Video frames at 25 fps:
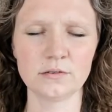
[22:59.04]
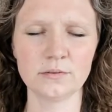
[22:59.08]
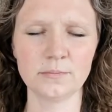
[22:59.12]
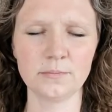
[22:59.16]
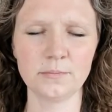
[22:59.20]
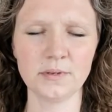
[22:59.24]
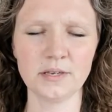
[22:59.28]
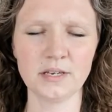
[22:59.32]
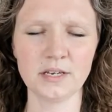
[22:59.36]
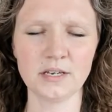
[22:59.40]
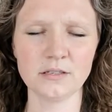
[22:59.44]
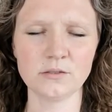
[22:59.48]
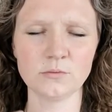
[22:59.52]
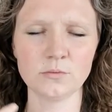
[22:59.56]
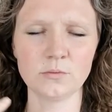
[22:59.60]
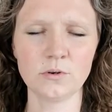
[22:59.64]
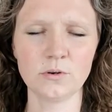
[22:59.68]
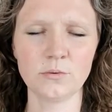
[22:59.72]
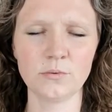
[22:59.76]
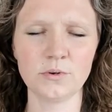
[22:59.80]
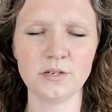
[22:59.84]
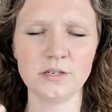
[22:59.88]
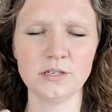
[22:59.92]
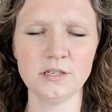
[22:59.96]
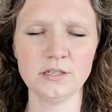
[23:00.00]
Because
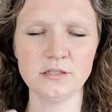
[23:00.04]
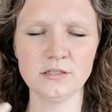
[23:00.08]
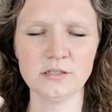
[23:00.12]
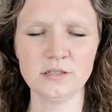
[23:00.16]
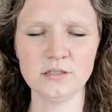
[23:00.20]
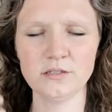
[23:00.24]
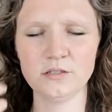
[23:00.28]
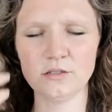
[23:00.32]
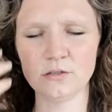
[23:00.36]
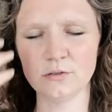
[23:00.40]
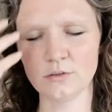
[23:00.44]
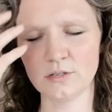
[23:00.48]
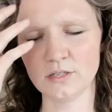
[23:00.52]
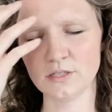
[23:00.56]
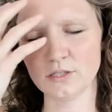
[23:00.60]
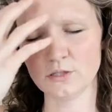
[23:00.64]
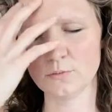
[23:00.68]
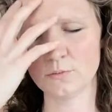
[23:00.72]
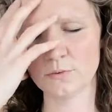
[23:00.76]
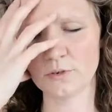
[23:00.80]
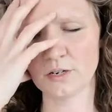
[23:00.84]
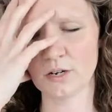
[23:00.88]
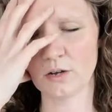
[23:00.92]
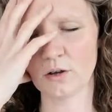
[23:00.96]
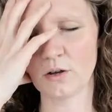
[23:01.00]
what we need to do is
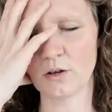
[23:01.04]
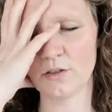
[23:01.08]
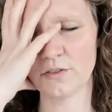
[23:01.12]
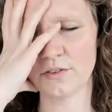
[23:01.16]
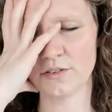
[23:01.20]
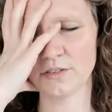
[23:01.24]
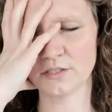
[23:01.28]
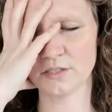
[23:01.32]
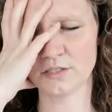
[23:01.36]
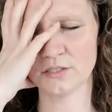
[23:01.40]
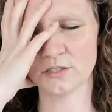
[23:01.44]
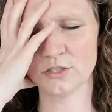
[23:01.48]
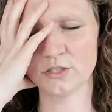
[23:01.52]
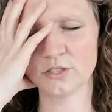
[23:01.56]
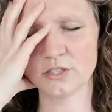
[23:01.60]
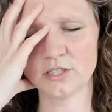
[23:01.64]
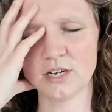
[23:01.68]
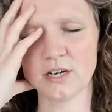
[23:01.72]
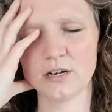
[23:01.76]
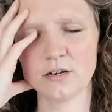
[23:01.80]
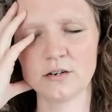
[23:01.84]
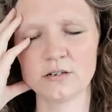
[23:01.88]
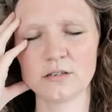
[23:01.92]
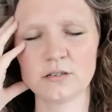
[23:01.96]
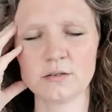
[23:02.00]
bring all this energy
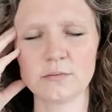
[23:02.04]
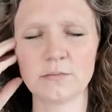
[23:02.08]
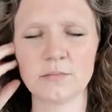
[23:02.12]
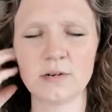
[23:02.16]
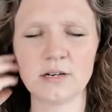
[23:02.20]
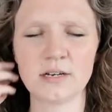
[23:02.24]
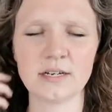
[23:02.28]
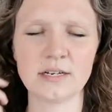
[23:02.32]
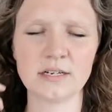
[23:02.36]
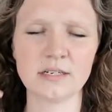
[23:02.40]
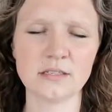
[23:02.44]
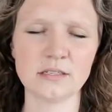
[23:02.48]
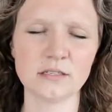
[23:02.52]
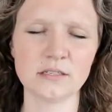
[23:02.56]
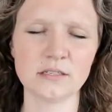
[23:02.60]
out of the mind